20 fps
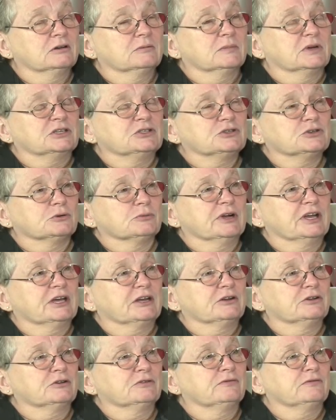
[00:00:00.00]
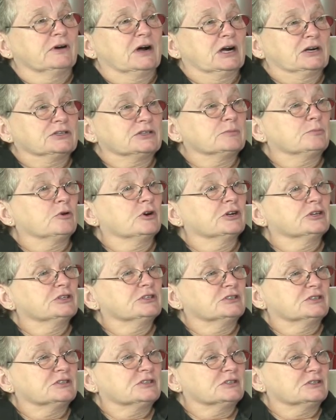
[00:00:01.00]
Made sure we had a new fire
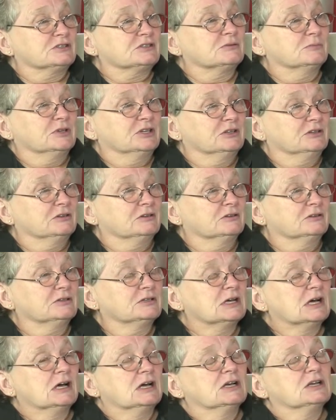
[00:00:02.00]
suppression system in. Mm -hmm.